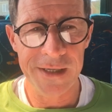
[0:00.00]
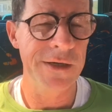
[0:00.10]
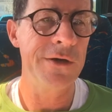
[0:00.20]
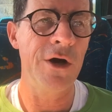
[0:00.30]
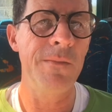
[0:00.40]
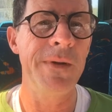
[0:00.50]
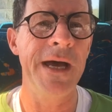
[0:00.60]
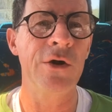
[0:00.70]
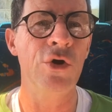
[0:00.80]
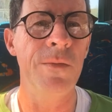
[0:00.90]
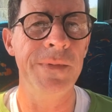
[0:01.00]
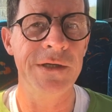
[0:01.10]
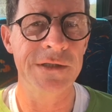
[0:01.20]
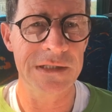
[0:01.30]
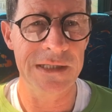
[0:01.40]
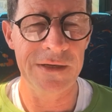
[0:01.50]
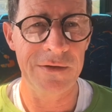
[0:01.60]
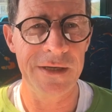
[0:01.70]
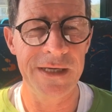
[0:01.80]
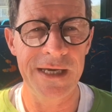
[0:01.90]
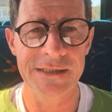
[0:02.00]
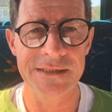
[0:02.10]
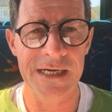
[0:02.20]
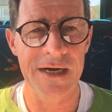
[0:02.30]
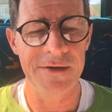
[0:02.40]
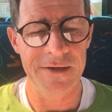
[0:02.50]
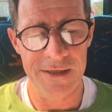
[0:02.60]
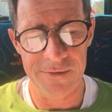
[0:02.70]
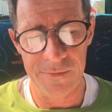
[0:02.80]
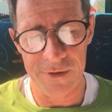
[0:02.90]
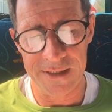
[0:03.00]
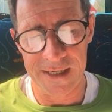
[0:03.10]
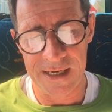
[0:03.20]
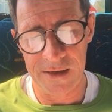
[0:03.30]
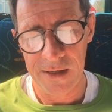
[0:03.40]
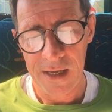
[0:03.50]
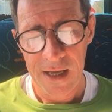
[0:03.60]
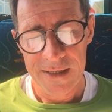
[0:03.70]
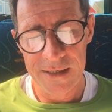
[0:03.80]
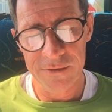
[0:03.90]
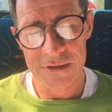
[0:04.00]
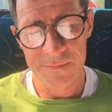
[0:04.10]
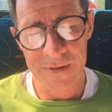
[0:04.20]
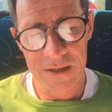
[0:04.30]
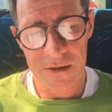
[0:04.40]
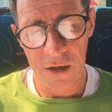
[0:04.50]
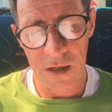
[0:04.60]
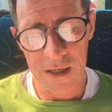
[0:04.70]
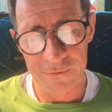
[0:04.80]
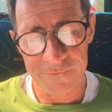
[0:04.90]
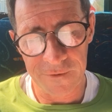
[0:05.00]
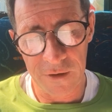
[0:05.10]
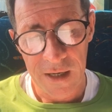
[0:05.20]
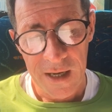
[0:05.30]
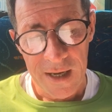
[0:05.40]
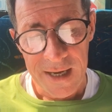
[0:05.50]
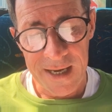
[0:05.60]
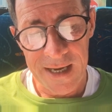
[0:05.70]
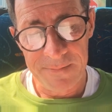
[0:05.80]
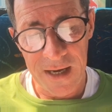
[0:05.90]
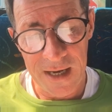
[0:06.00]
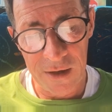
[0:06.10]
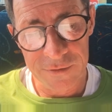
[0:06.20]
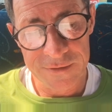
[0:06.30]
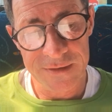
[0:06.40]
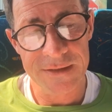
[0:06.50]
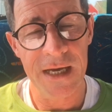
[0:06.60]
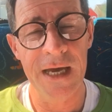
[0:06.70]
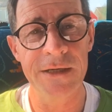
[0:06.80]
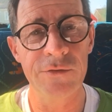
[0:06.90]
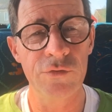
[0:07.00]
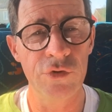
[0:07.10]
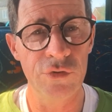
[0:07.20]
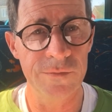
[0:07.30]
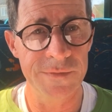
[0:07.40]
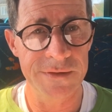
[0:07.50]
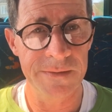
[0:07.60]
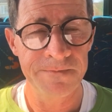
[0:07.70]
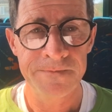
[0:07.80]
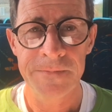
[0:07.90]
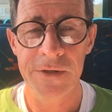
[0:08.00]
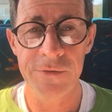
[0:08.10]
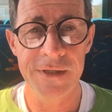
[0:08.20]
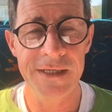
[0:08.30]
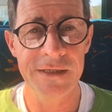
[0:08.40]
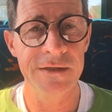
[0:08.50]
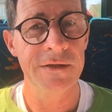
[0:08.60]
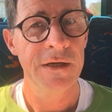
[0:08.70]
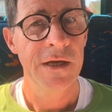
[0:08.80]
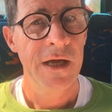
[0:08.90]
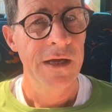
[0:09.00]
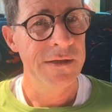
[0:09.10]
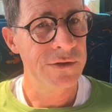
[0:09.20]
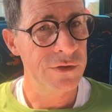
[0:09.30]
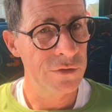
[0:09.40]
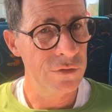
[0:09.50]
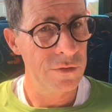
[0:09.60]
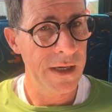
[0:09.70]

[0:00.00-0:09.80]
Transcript: it all back home, because literally it started here in Mullingar. Now, there's a big call out for houses and rooms. They're needed to